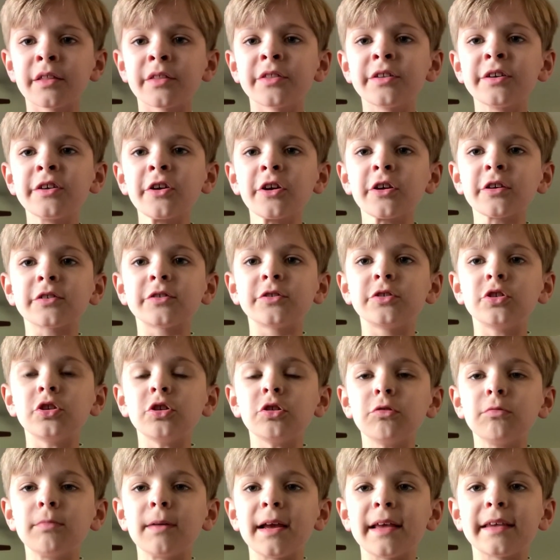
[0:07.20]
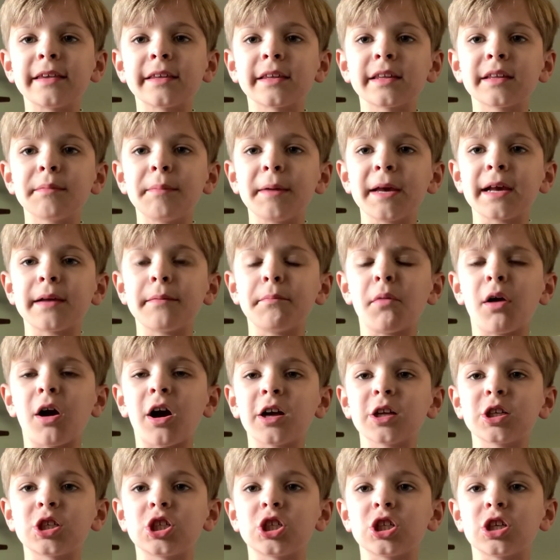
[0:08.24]
There are two ways to make
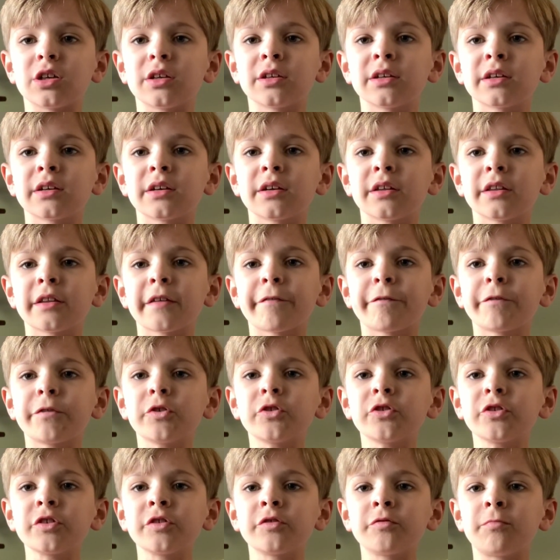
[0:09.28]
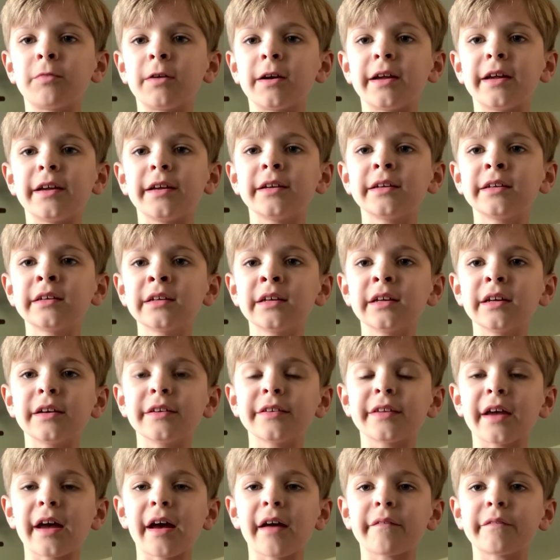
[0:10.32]
matcha. The first way
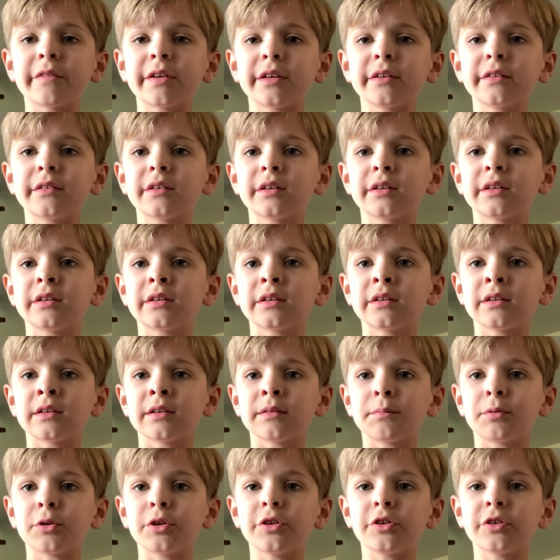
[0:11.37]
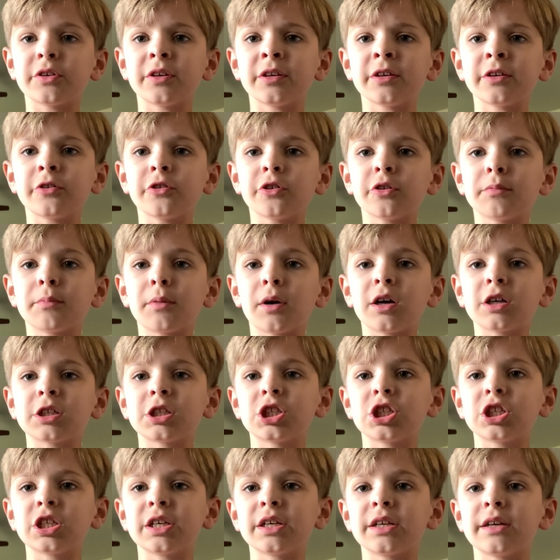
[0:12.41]
is putting your
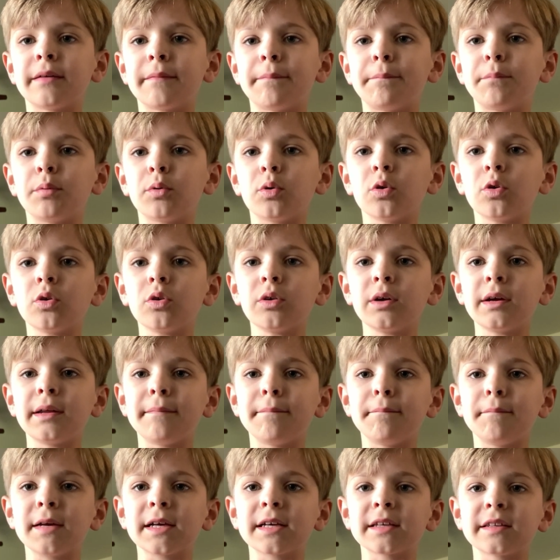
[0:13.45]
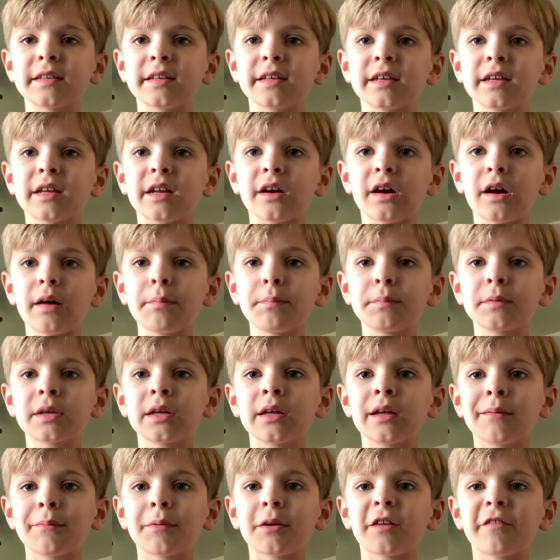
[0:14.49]
matcha in a bowl and mixing it up,
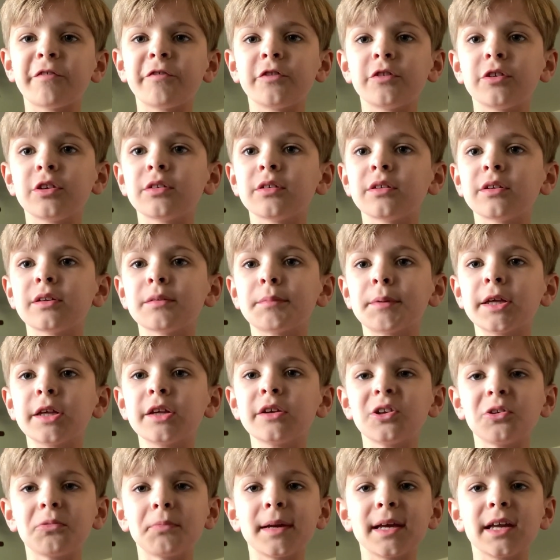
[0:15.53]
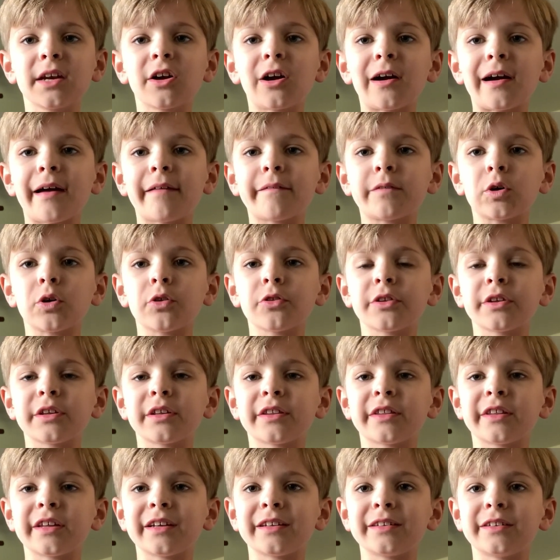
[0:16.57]
but you may not have all
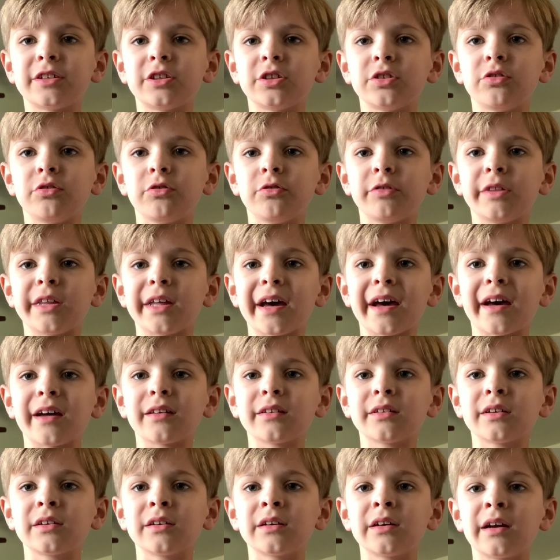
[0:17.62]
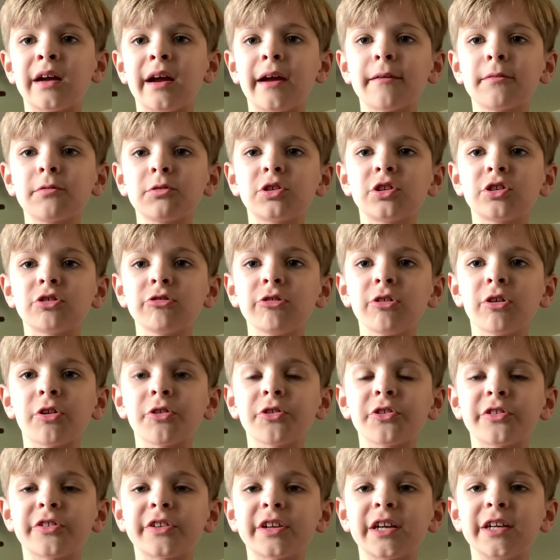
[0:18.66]
the things to do that. I will show you
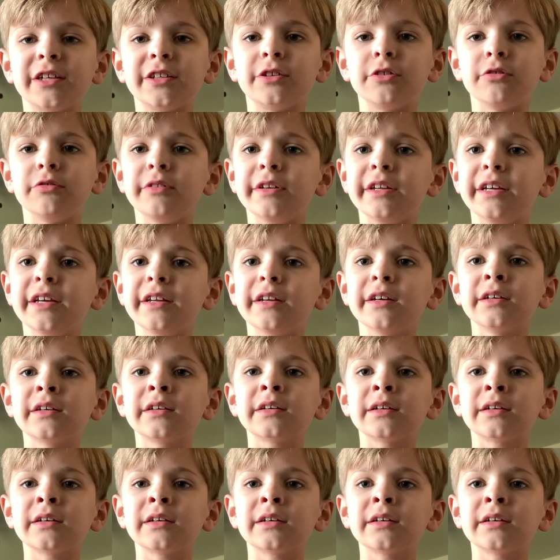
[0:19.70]
all the things you need.